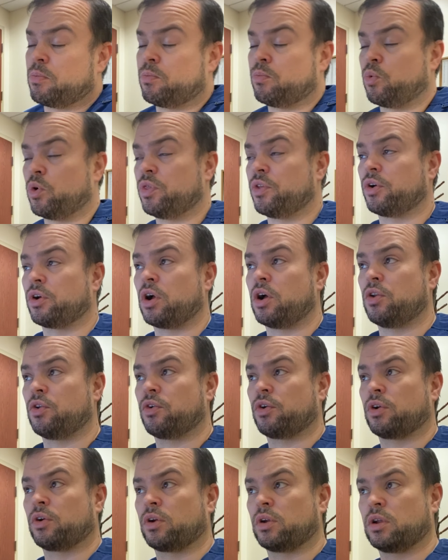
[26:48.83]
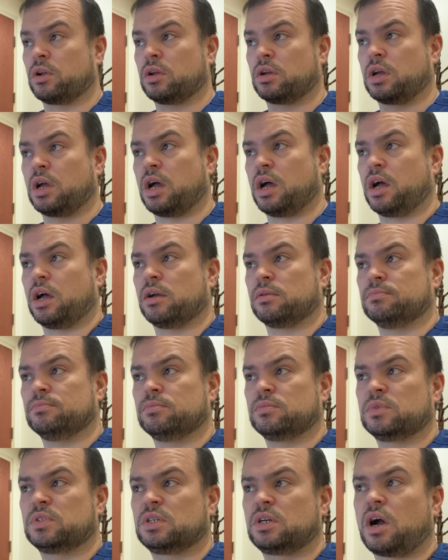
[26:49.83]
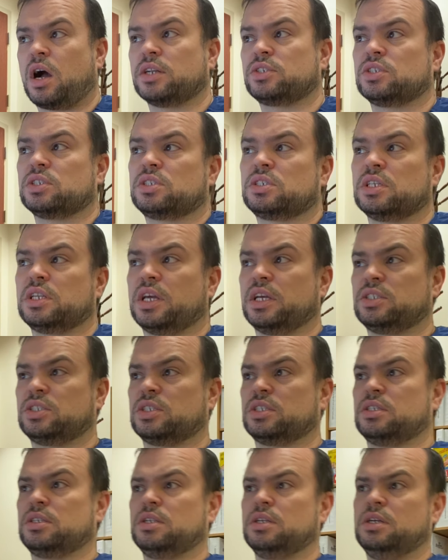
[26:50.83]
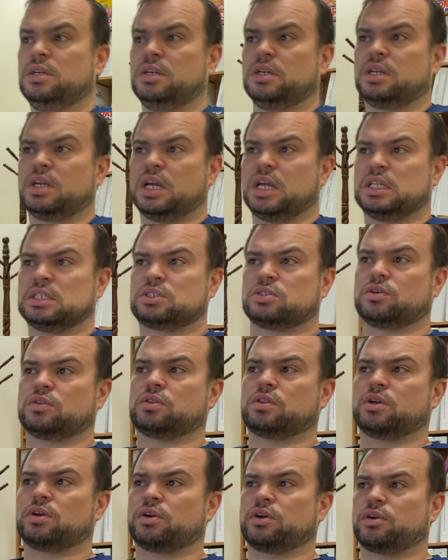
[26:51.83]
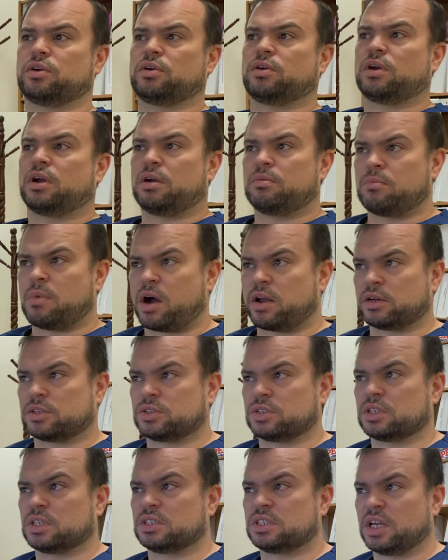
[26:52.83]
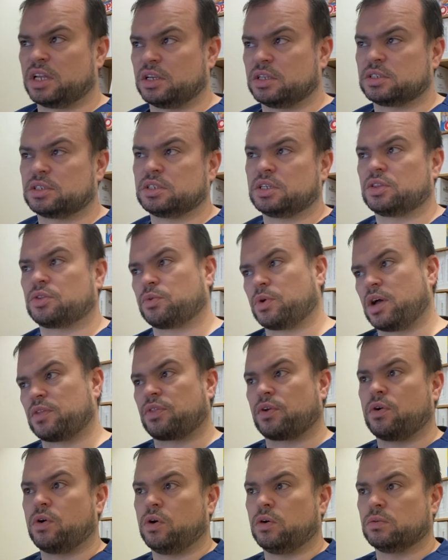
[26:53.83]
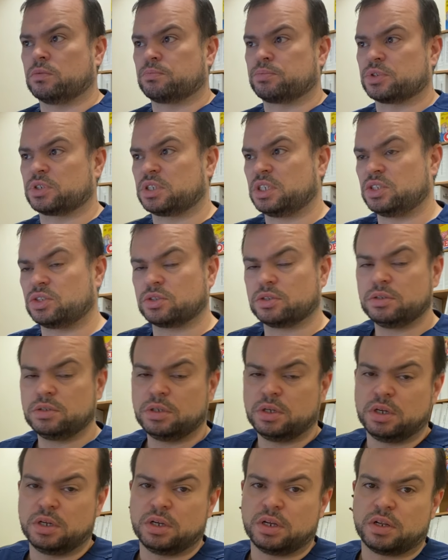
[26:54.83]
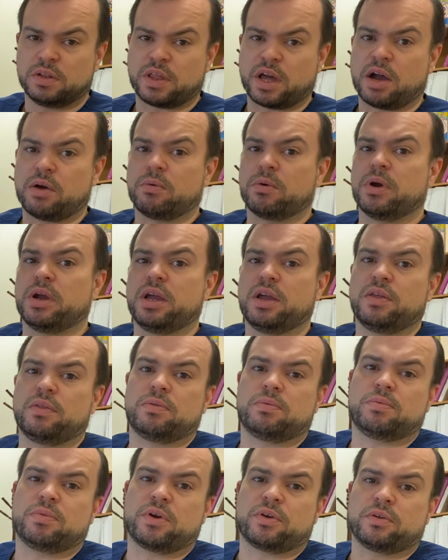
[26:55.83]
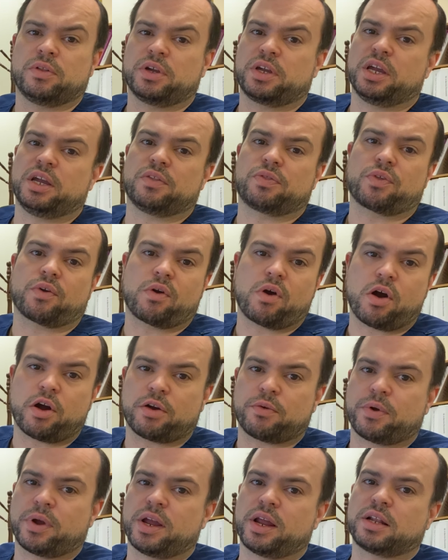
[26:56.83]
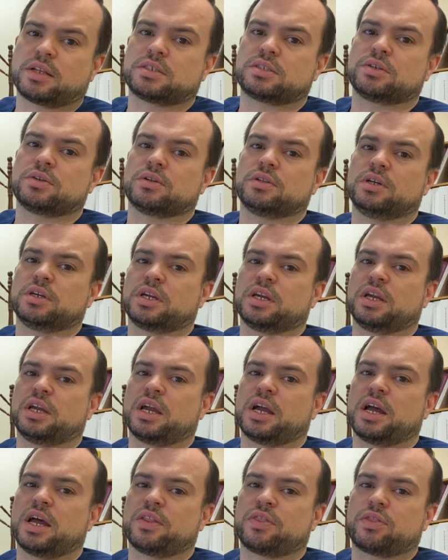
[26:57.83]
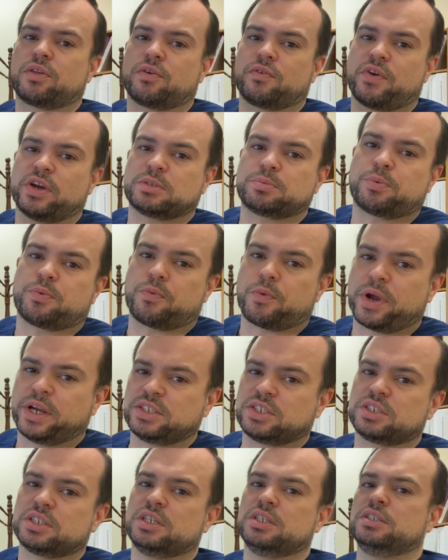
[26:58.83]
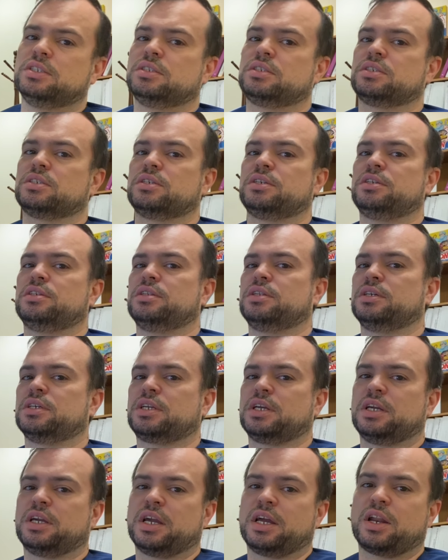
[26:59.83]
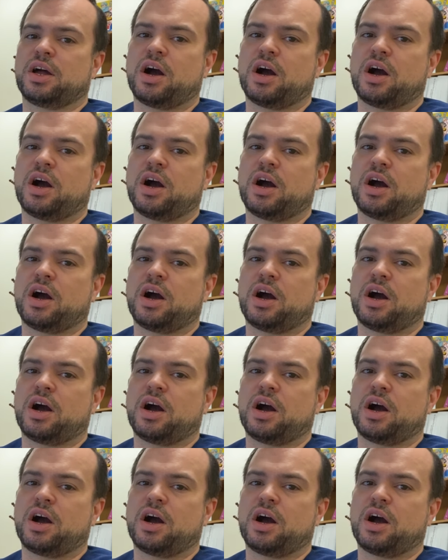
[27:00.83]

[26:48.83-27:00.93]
when they're under conscious sedation? And so they're monitored continuously throughout the whole procedure. That way they're looking at their heart rates, they're looking at their respirations, they're looking at